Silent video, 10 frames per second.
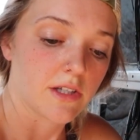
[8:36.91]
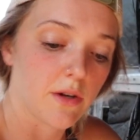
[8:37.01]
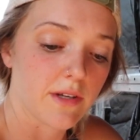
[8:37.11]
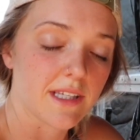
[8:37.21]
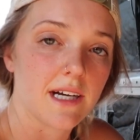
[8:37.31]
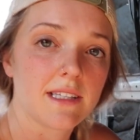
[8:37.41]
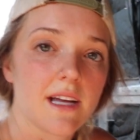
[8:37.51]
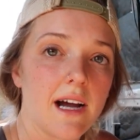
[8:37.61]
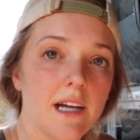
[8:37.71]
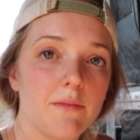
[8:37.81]
So the size
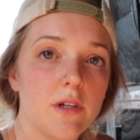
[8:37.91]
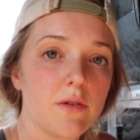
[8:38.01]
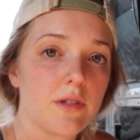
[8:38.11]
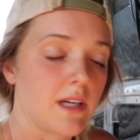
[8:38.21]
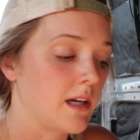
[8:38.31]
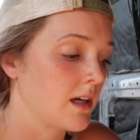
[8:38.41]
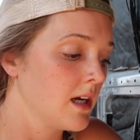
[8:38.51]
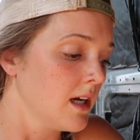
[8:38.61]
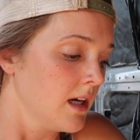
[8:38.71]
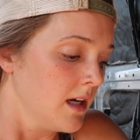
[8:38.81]
that I'm using
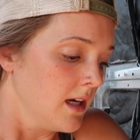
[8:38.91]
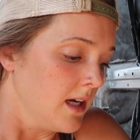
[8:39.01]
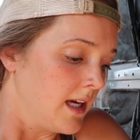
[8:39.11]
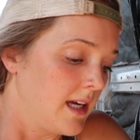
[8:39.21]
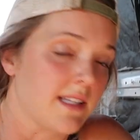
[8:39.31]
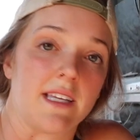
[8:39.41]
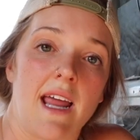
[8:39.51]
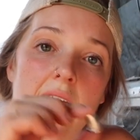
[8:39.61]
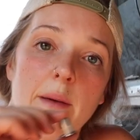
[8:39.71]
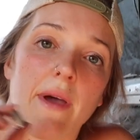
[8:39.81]
is an
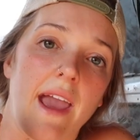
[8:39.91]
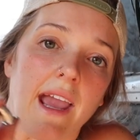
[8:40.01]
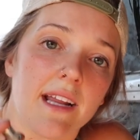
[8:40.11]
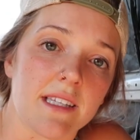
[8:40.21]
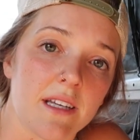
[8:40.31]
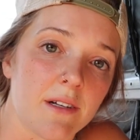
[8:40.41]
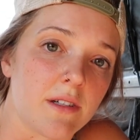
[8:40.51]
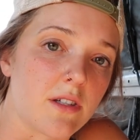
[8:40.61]
M8.